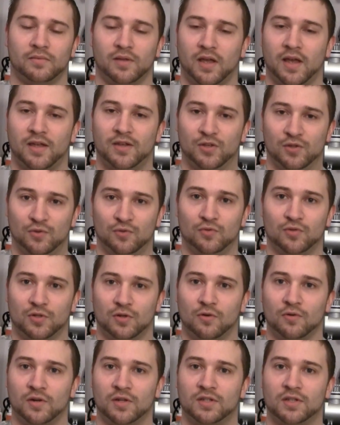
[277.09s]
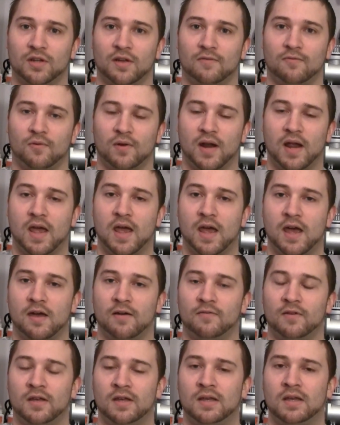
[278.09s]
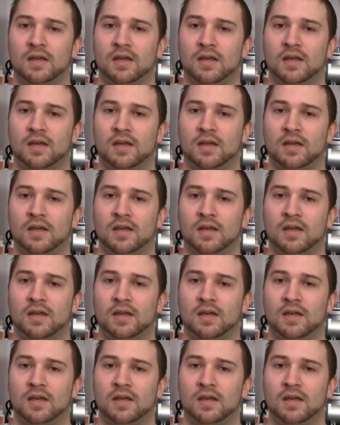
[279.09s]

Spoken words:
I used green stuff when I have.